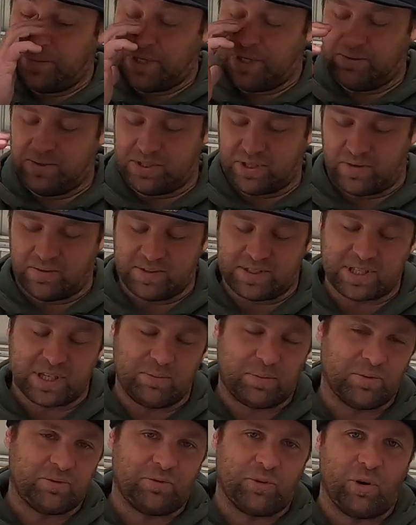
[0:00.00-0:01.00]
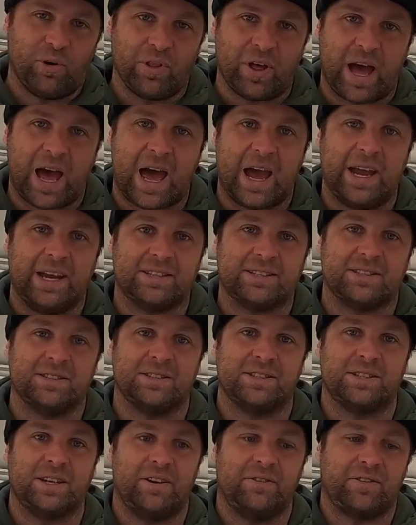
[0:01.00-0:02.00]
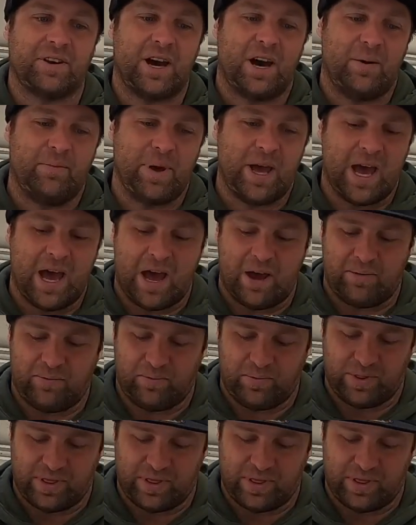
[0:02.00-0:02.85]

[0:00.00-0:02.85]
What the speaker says: It was obviously before the 8s and stuff come out.